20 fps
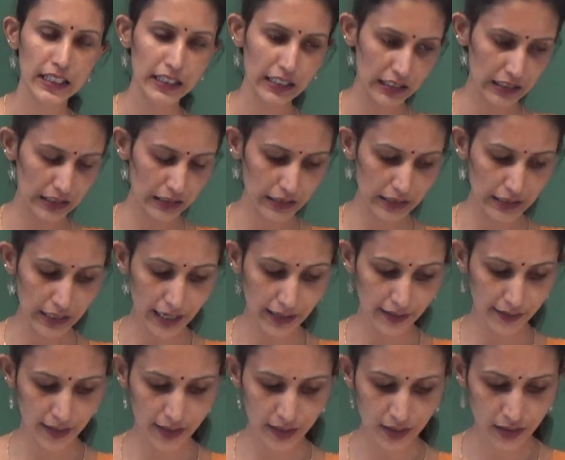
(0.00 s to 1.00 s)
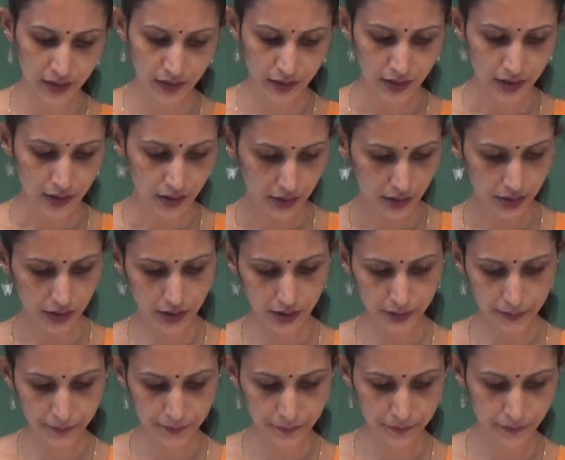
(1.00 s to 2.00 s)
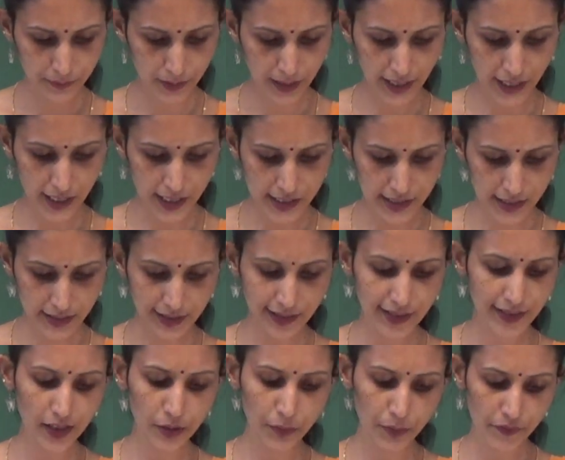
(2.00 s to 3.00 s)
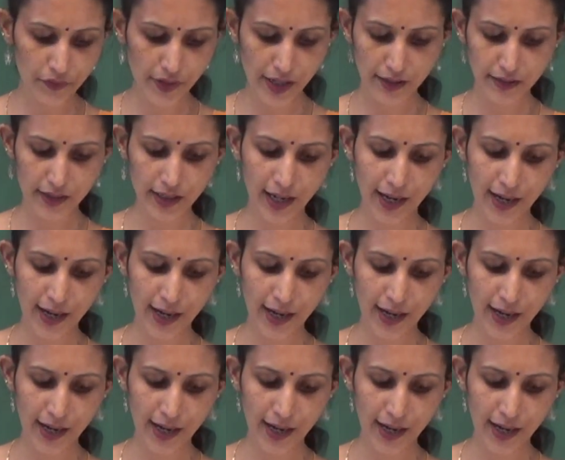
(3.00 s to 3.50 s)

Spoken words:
this dairy and setting up of dairy,